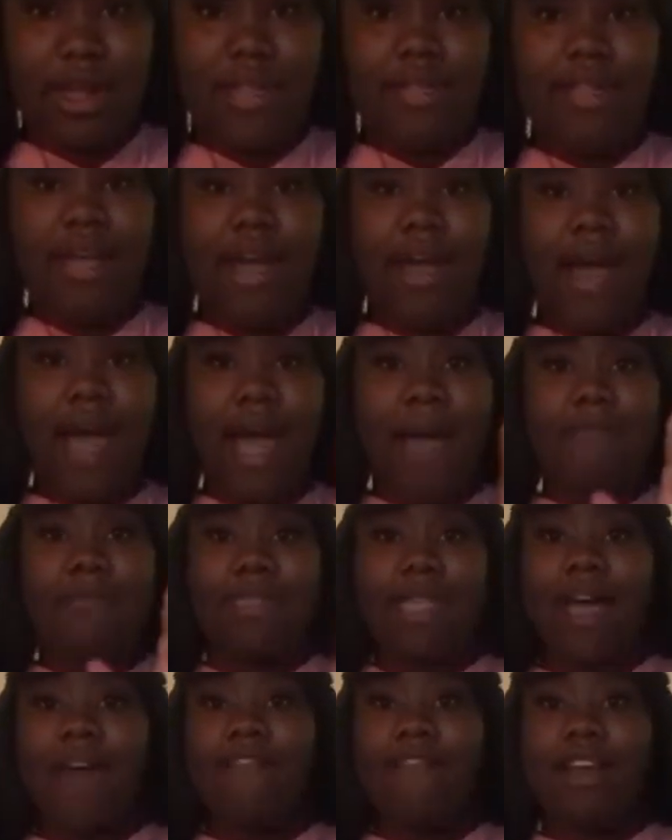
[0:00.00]
Now, I
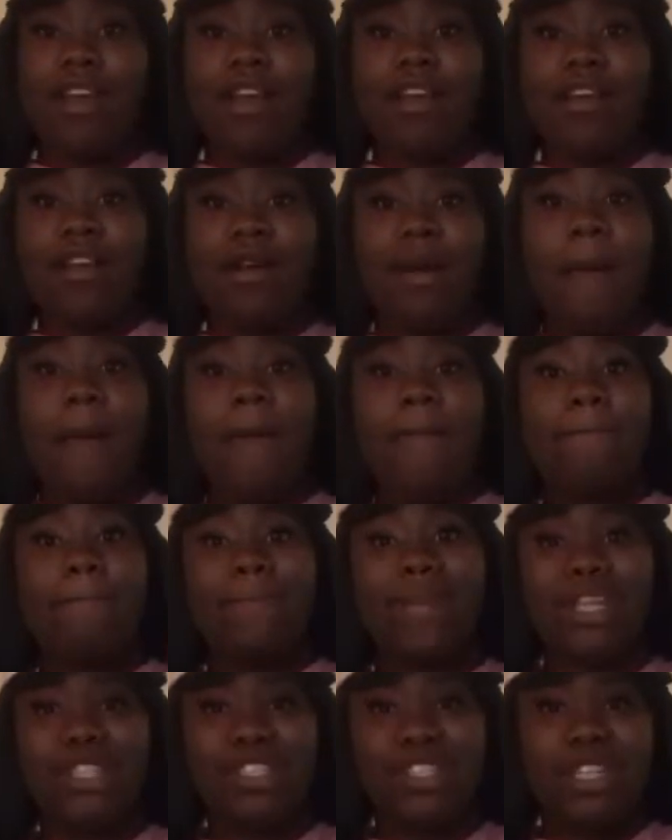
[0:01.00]
never
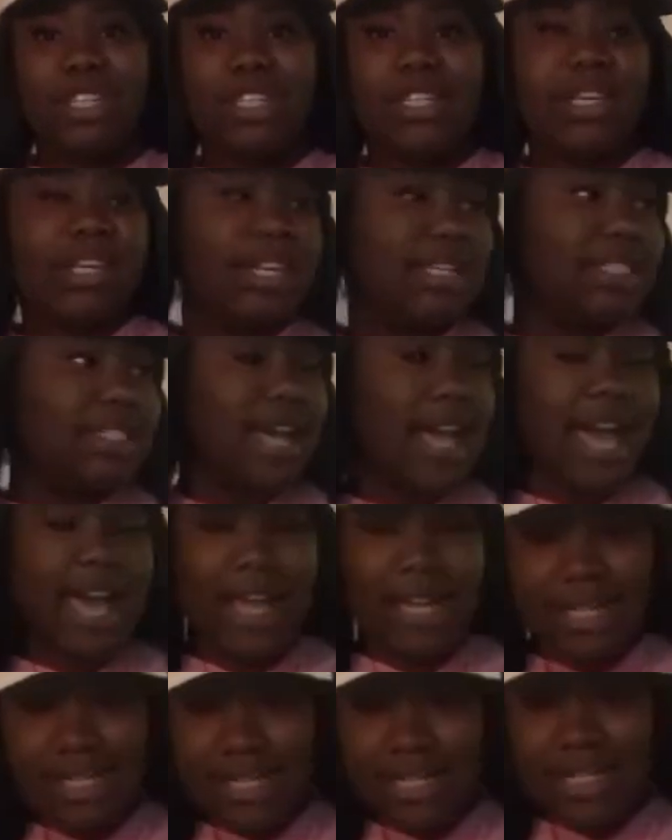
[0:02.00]
mentioned his
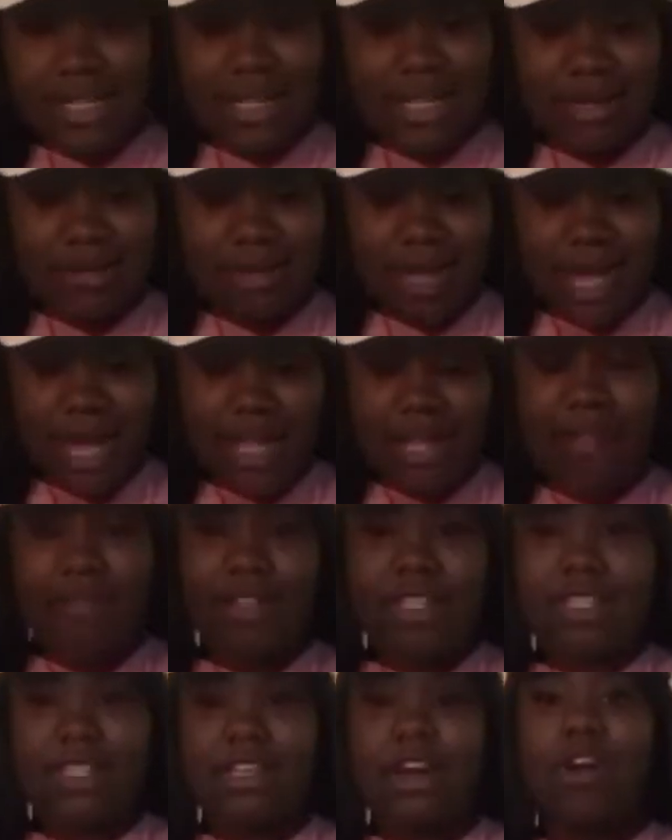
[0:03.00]
ex to him. Like, I
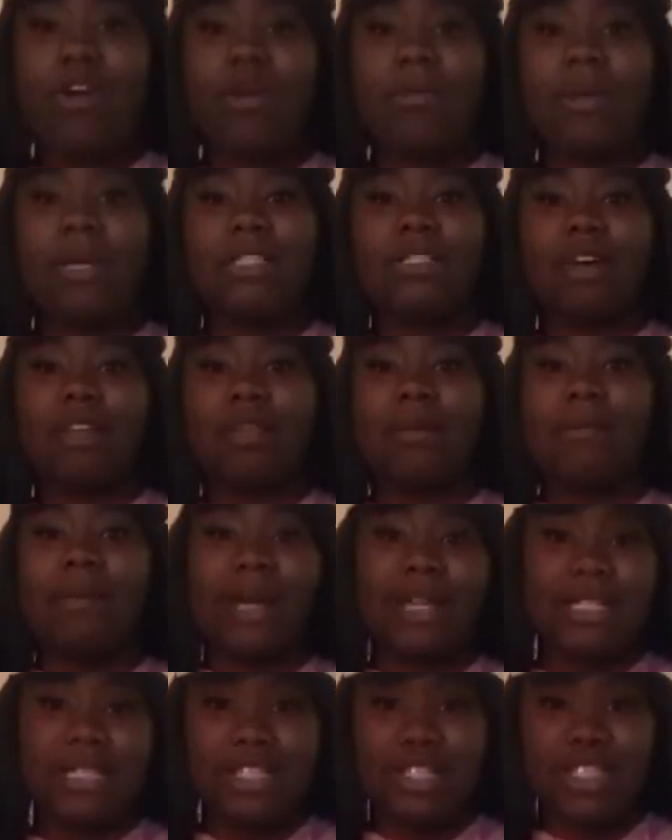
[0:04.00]
never told him I saw the
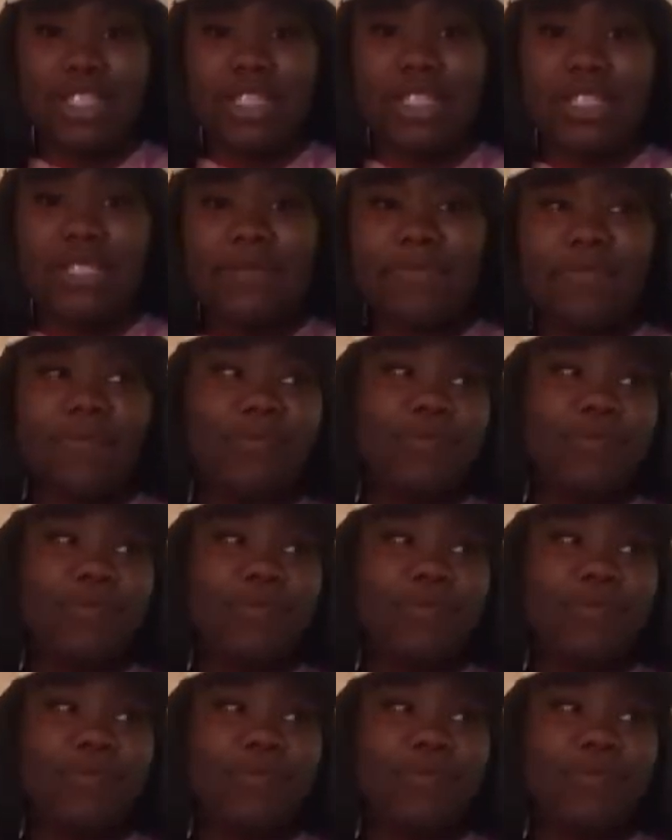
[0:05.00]
messages.